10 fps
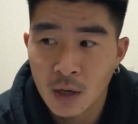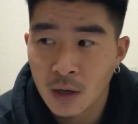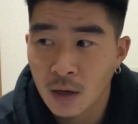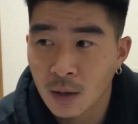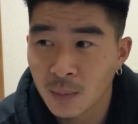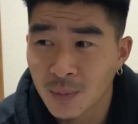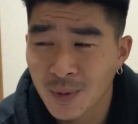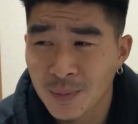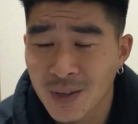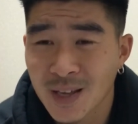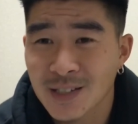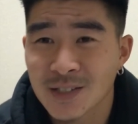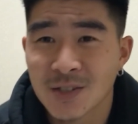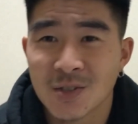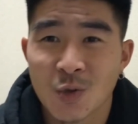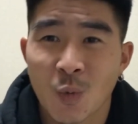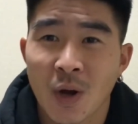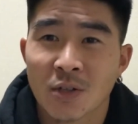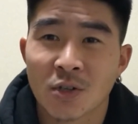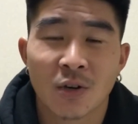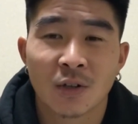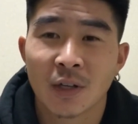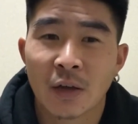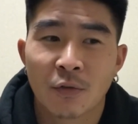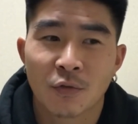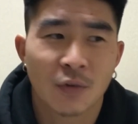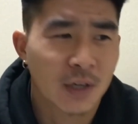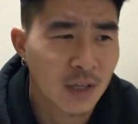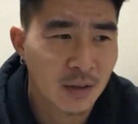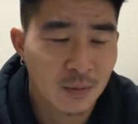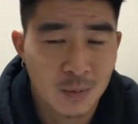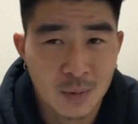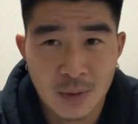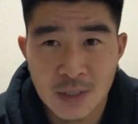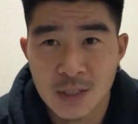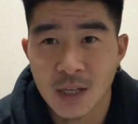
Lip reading: I'm not asking you to watch all like fucking, what is it, like